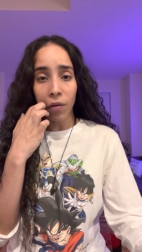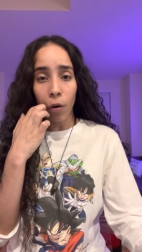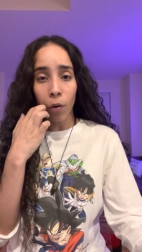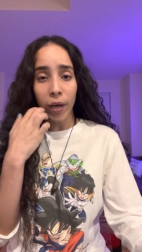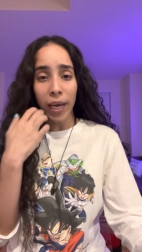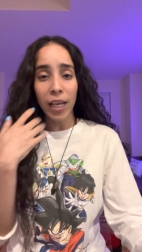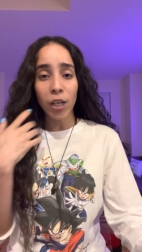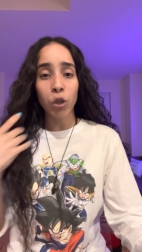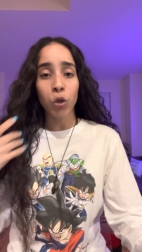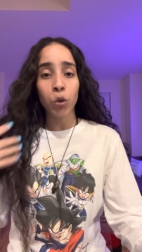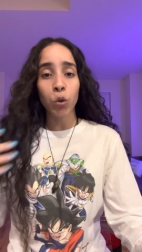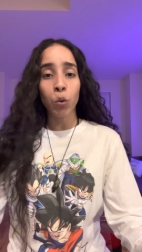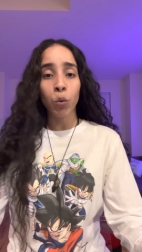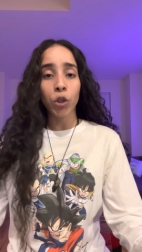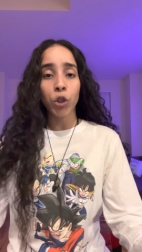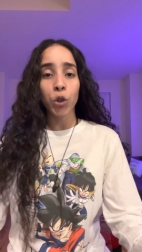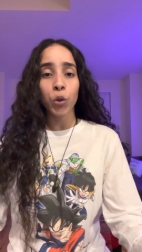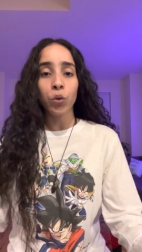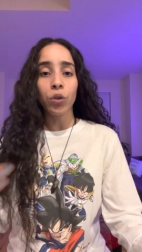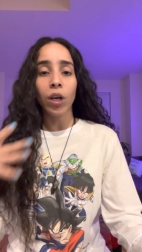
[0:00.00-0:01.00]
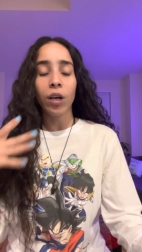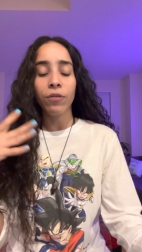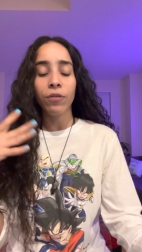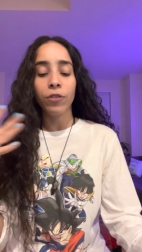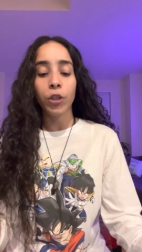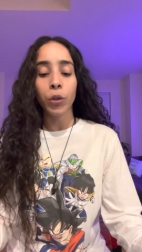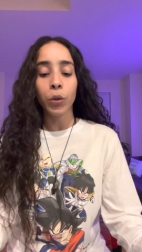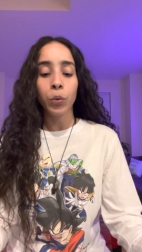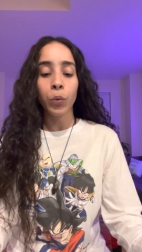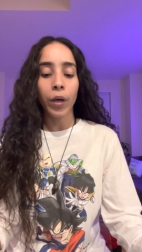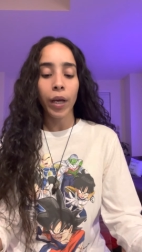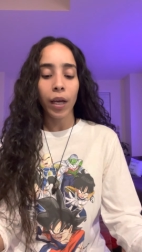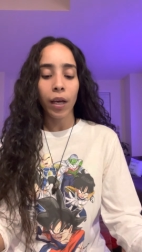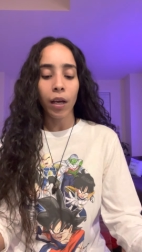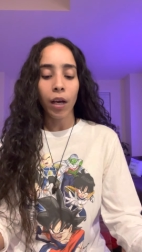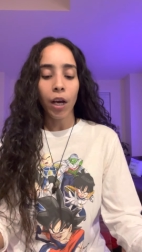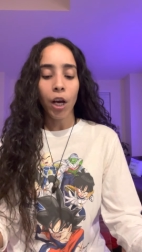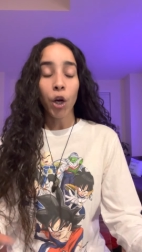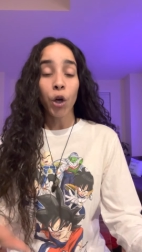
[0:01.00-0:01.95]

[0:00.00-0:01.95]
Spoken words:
okay? Do what you love doing.